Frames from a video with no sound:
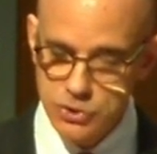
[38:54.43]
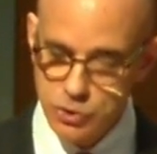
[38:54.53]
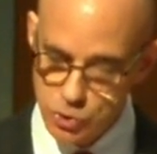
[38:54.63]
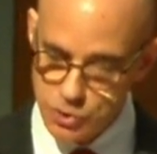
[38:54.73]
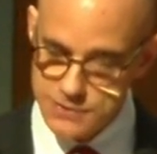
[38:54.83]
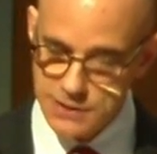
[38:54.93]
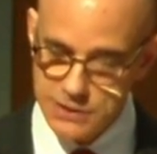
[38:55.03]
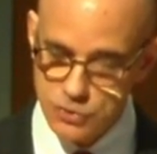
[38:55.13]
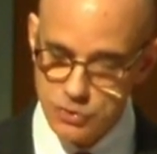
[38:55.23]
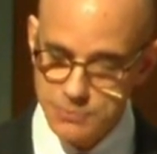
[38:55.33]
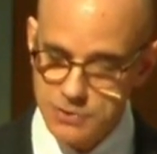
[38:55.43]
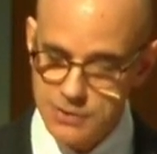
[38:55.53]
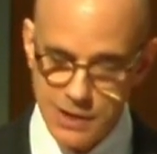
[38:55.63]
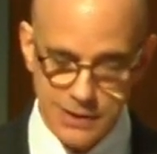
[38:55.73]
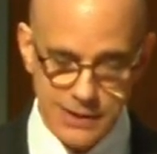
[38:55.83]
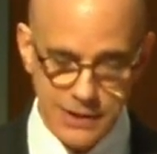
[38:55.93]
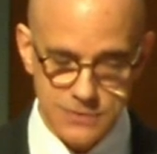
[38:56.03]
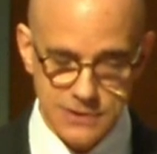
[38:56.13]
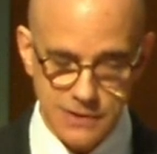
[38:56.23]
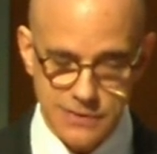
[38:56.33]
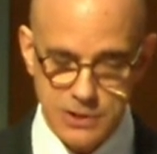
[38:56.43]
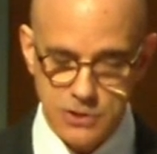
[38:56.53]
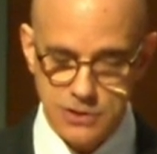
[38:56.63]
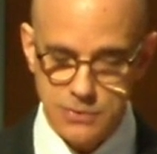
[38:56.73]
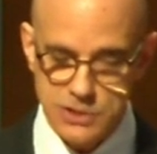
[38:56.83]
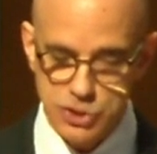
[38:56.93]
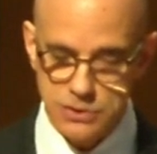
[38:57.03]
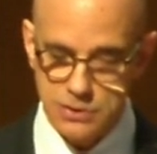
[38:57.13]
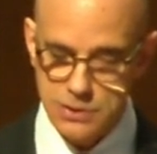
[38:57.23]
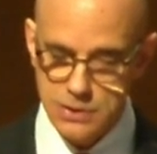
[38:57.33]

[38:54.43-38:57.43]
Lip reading: to do a study trip to the ICAO South America region,